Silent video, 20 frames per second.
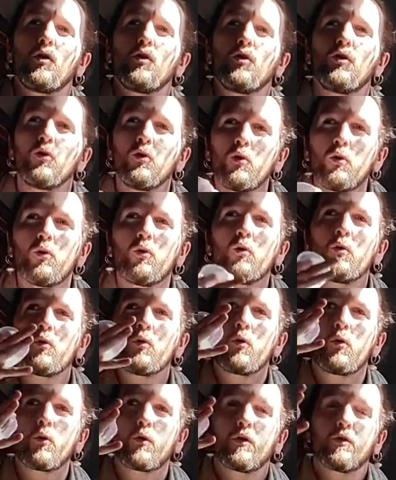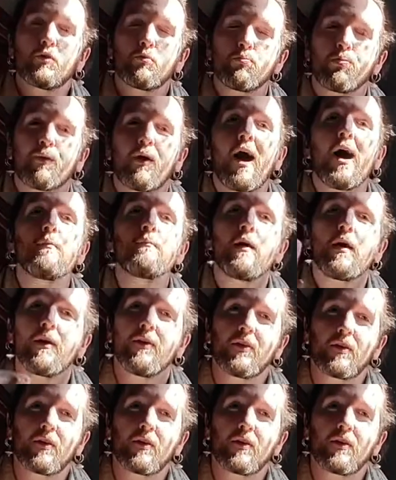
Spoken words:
You who is Brahma,